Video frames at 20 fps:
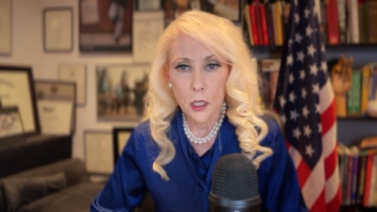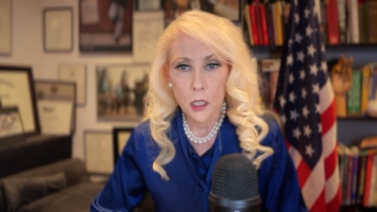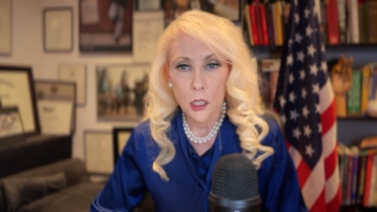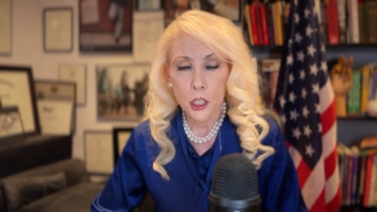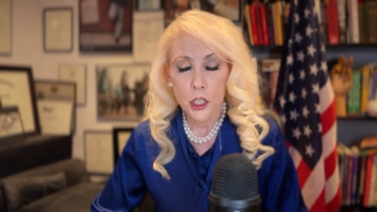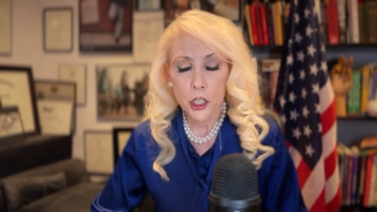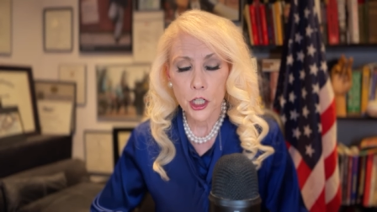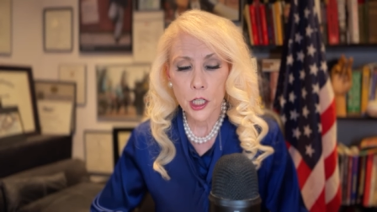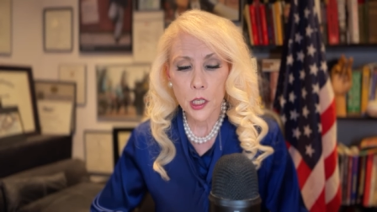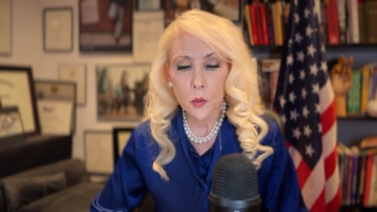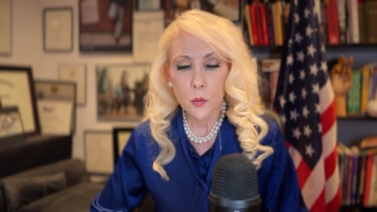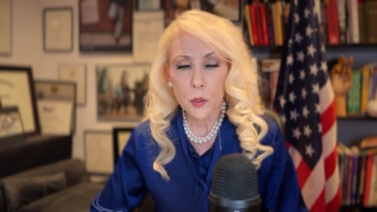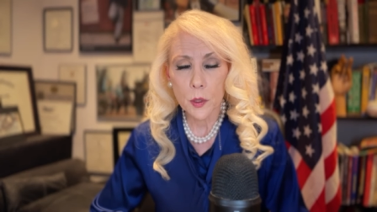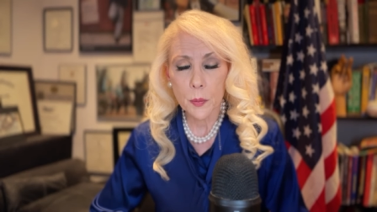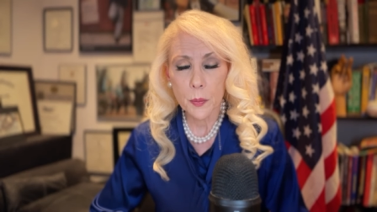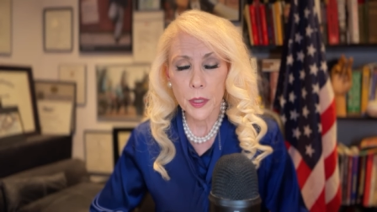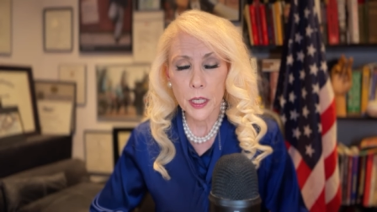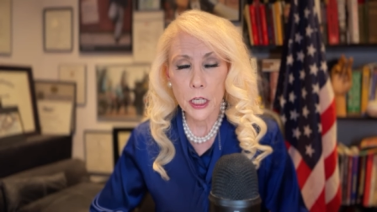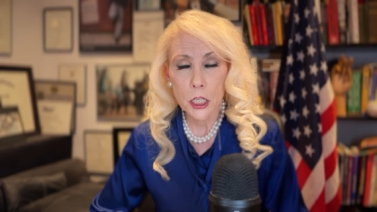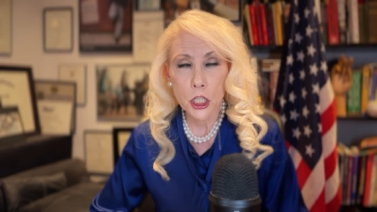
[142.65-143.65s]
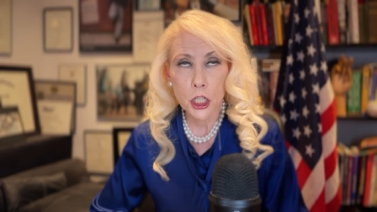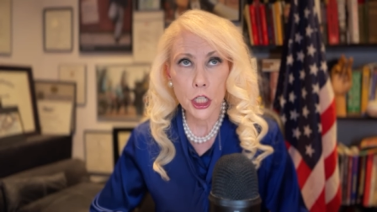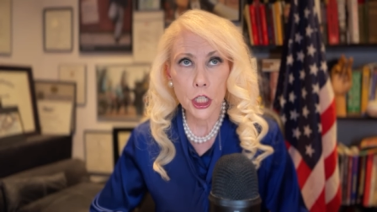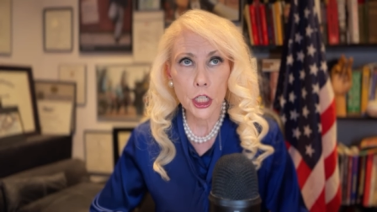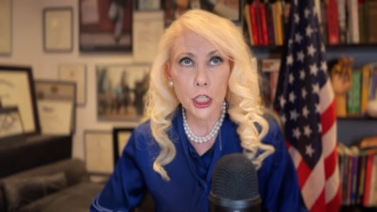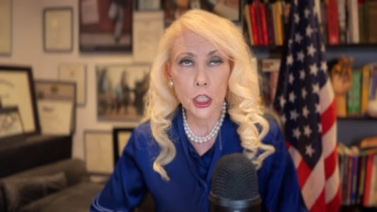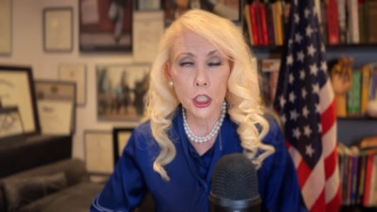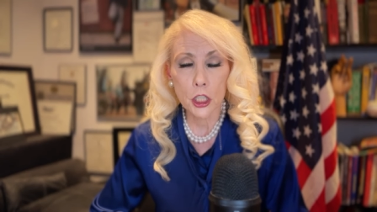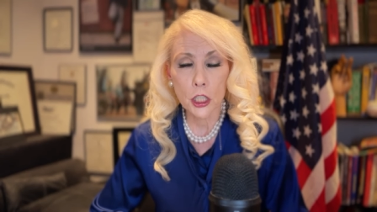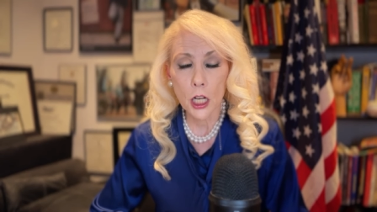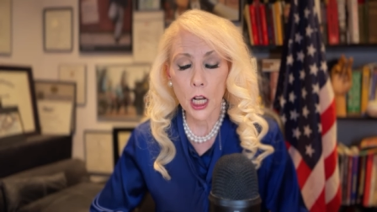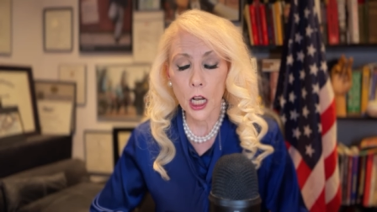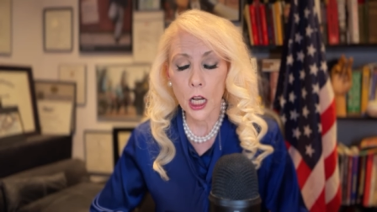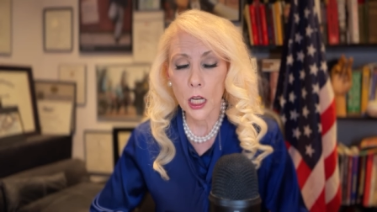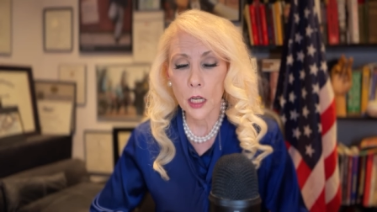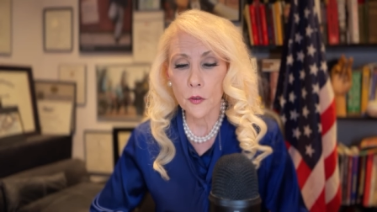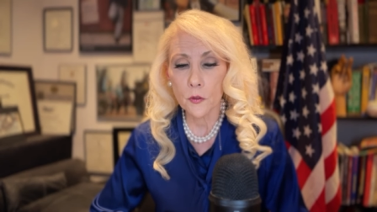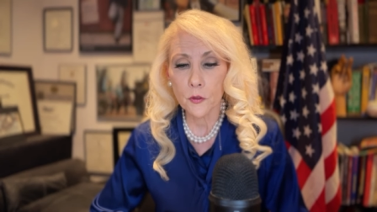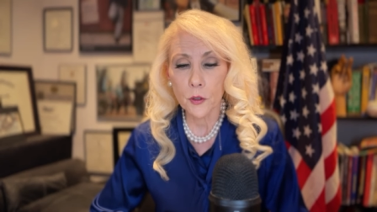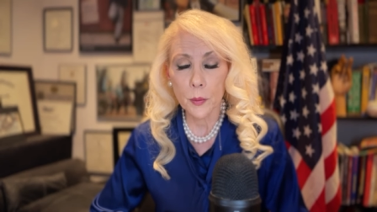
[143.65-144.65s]
She would be cheered
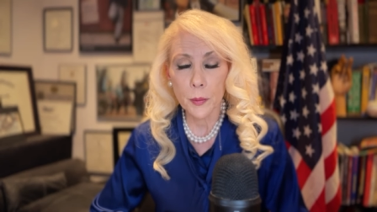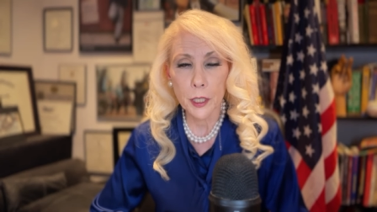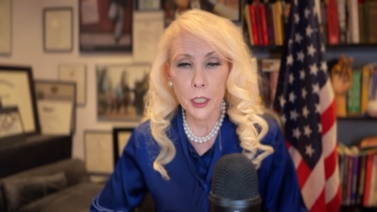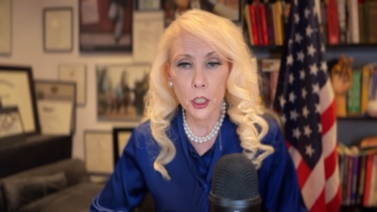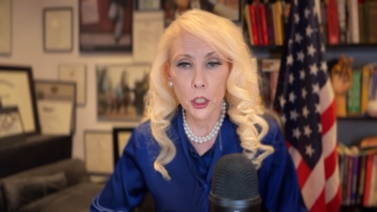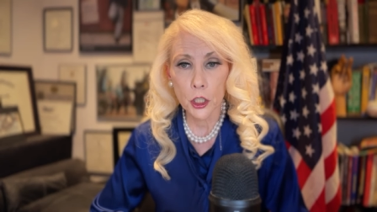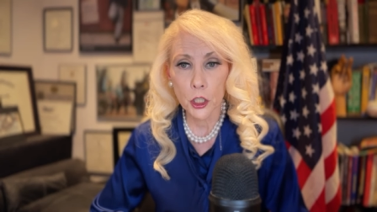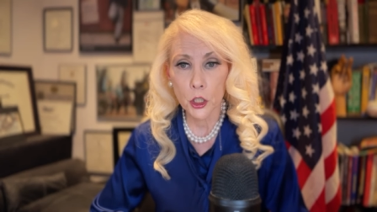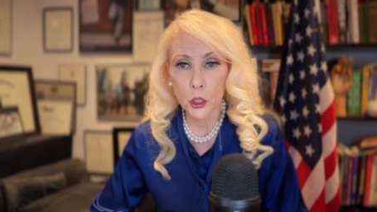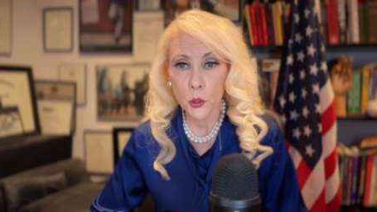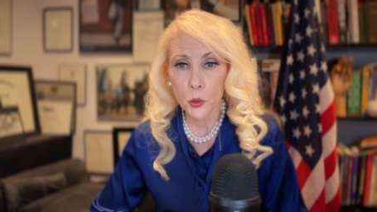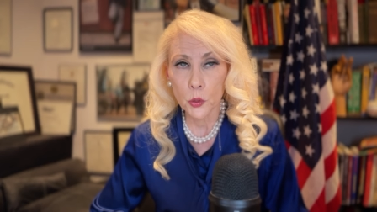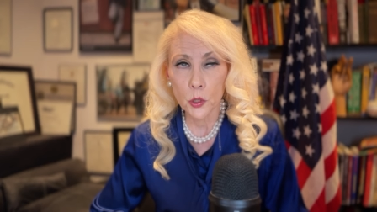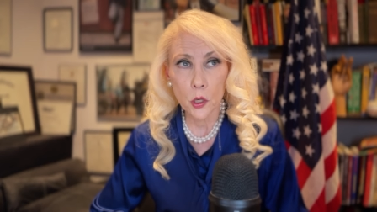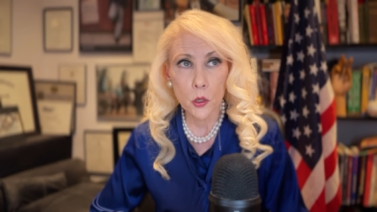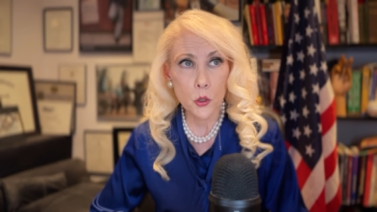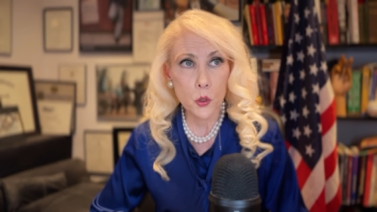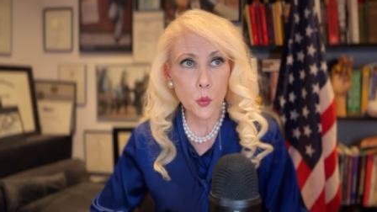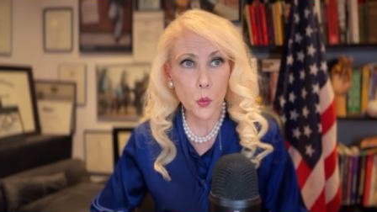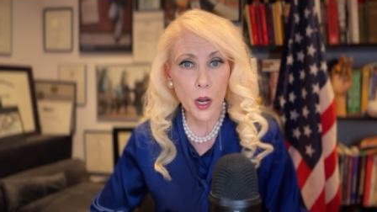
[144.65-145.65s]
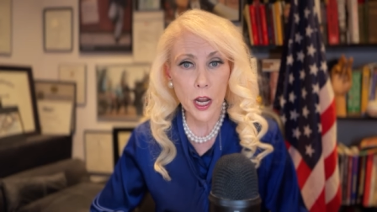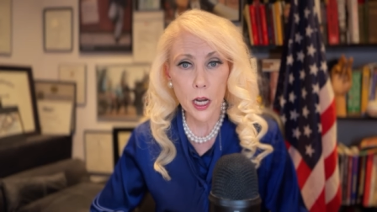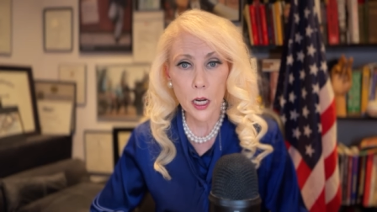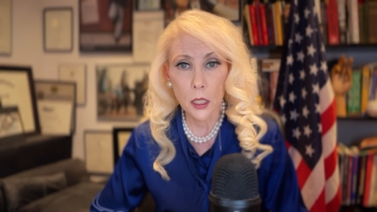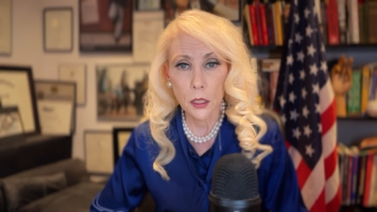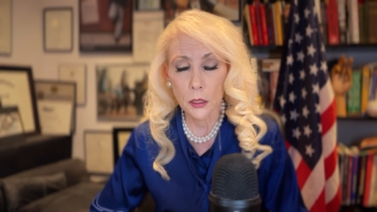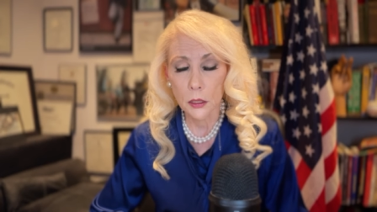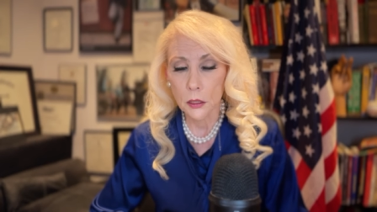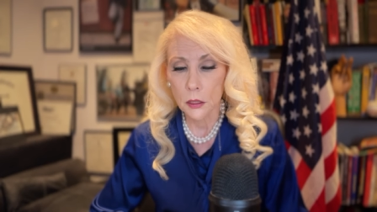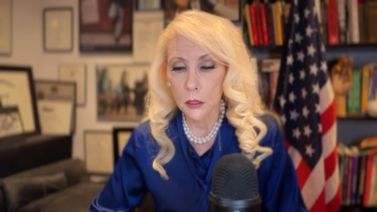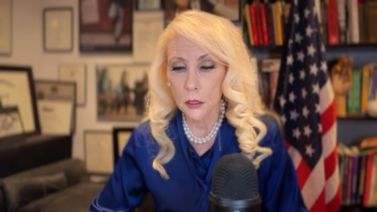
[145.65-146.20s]
on from here to who knows where.